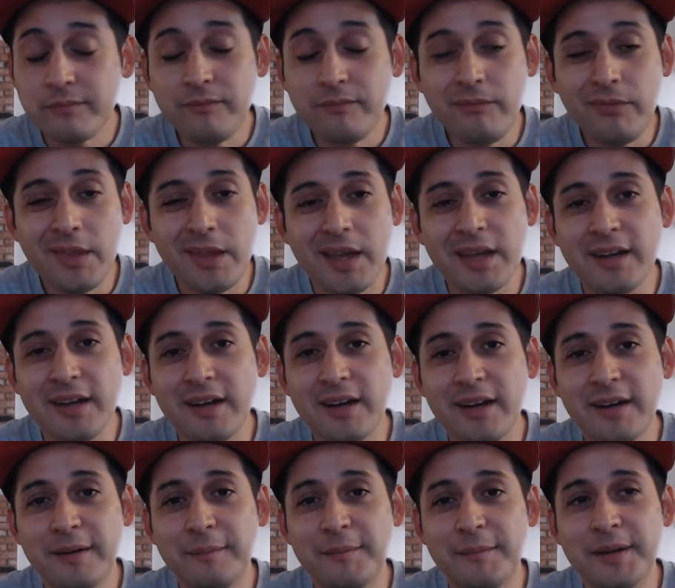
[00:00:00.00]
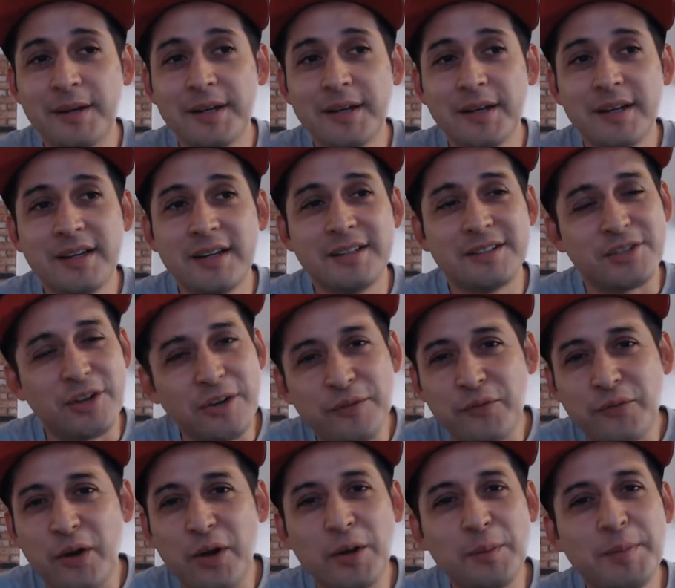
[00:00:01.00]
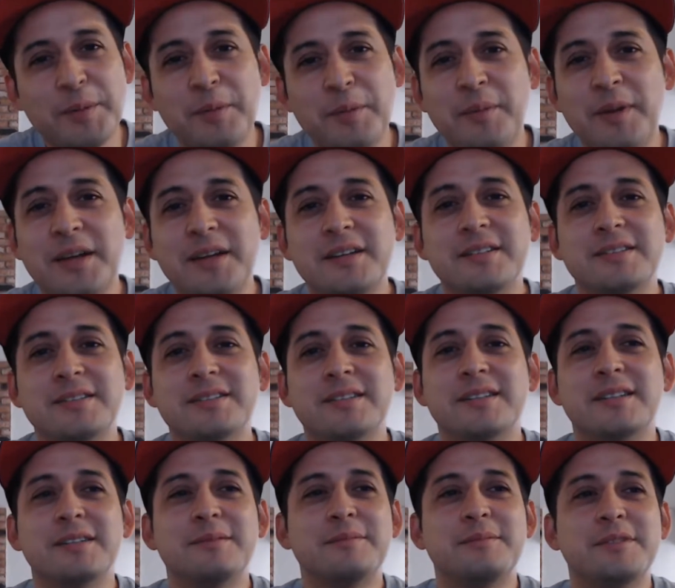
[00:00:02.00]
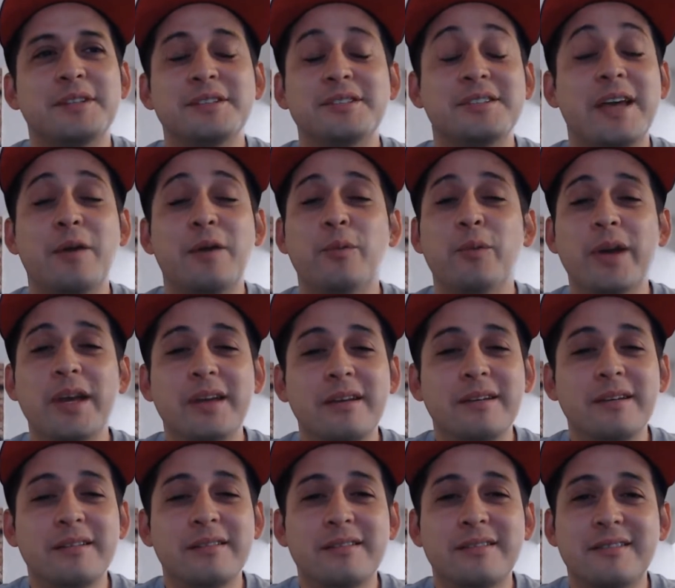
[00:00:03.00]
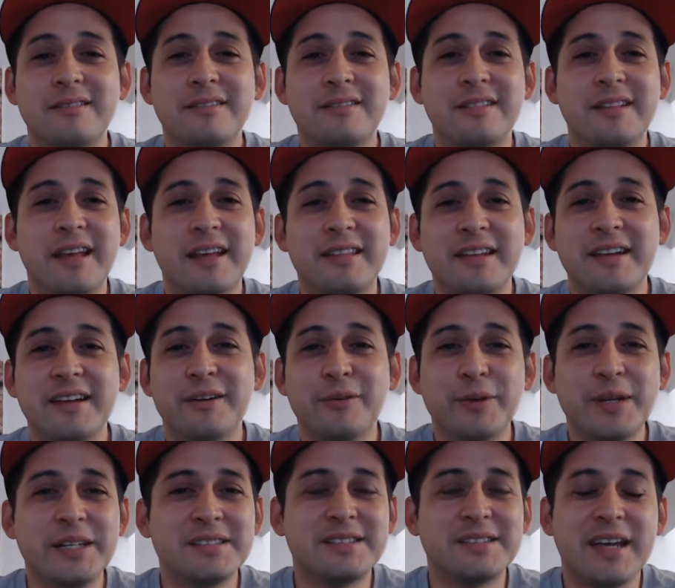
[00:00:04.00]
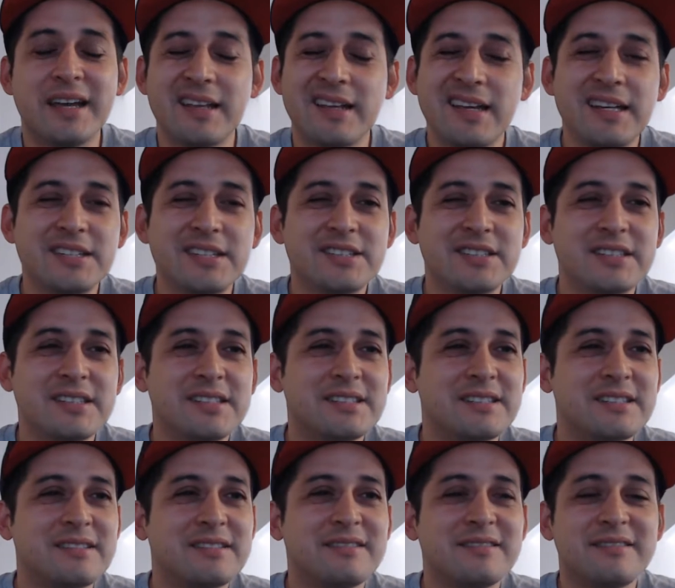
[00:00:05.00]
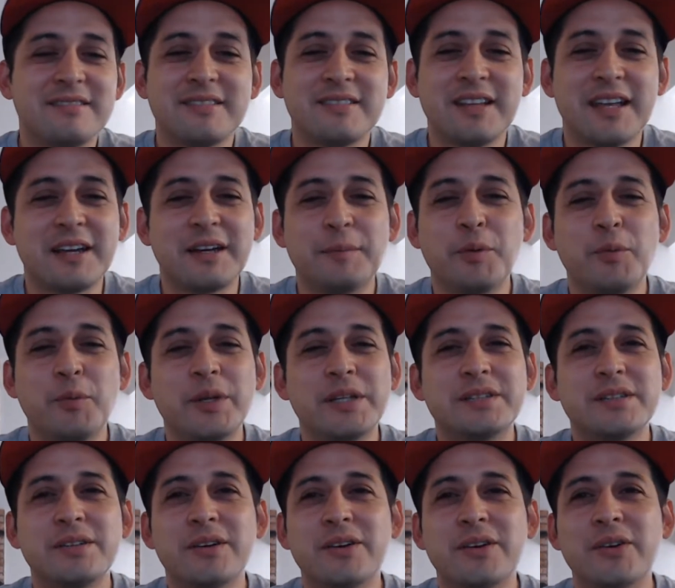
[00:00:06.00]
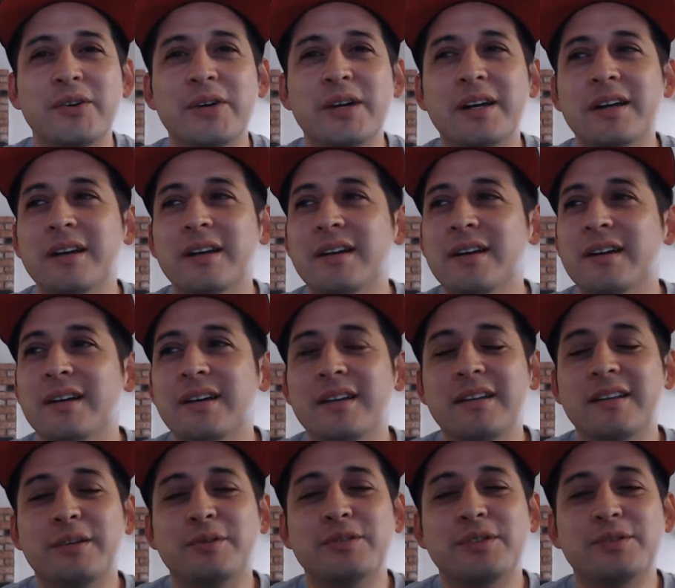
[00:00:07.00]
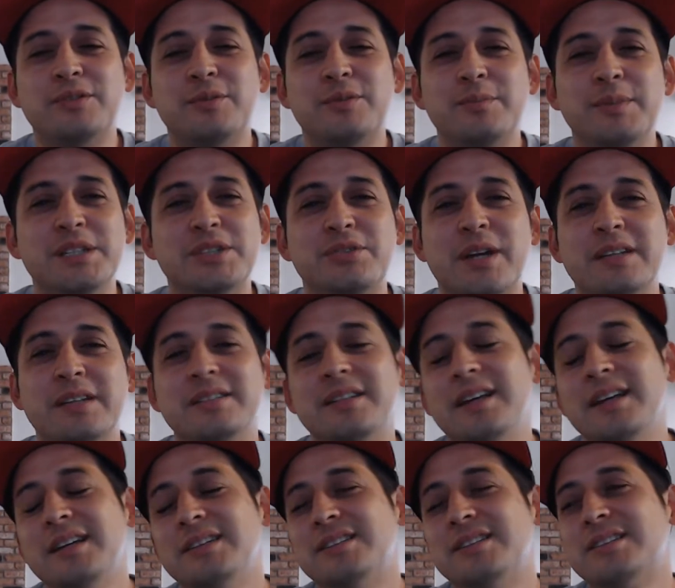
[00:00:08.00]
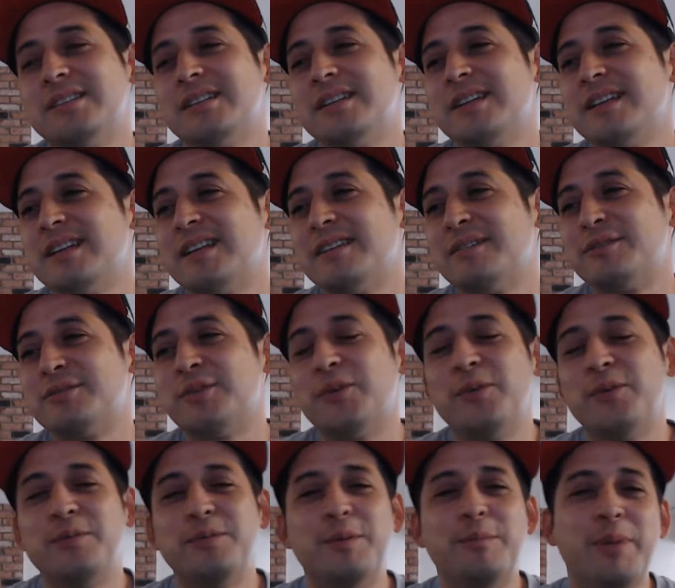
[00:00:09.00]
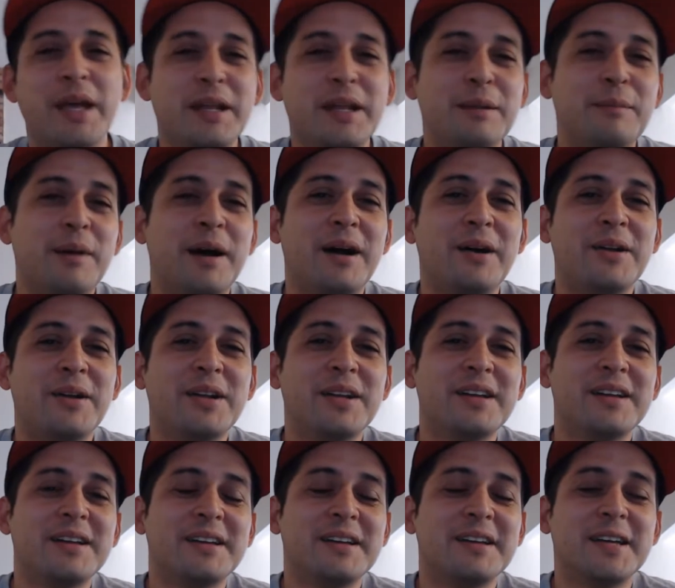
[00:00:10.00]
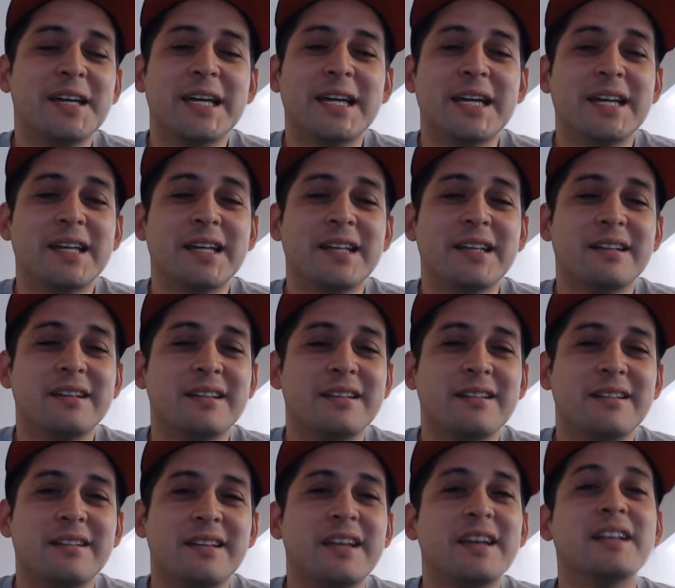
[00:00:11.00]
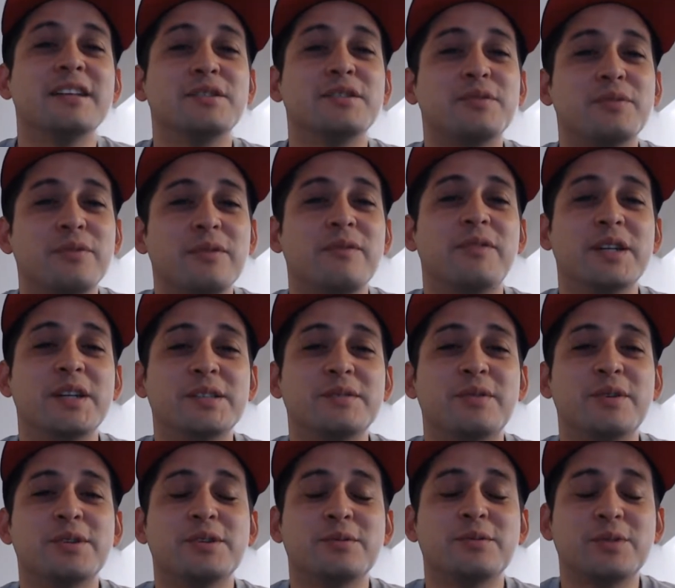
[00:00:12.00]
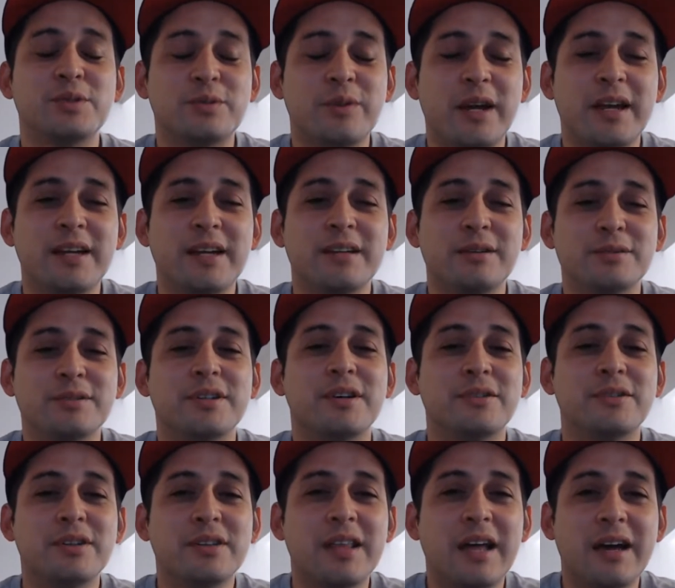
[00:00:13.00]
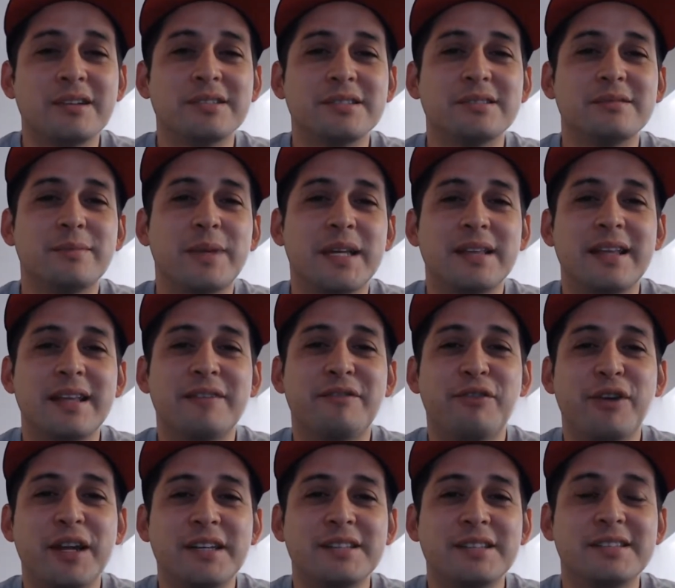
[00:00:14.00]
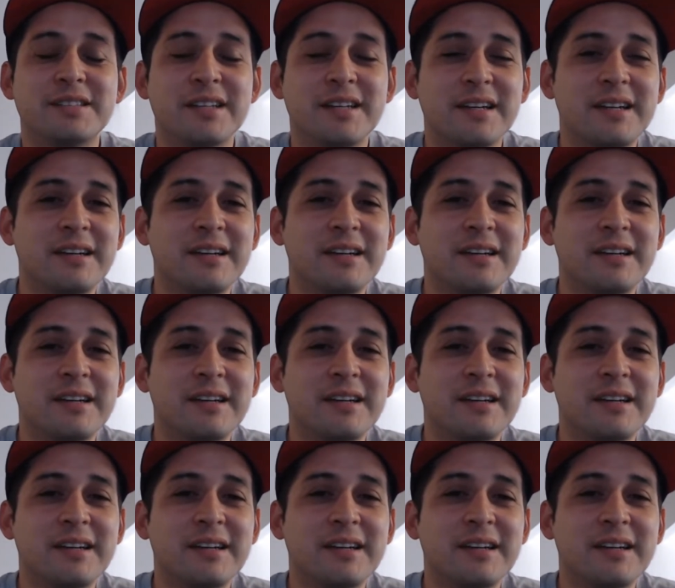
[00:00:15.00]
and it's hard to follow people, man, because they just can't wait, and they're reading scanlations. And like a couple weeks ago, there was a mistranslation, and there was a whole debate about it. And the English Viz version was right; it was 100,000, man. That Frankie said.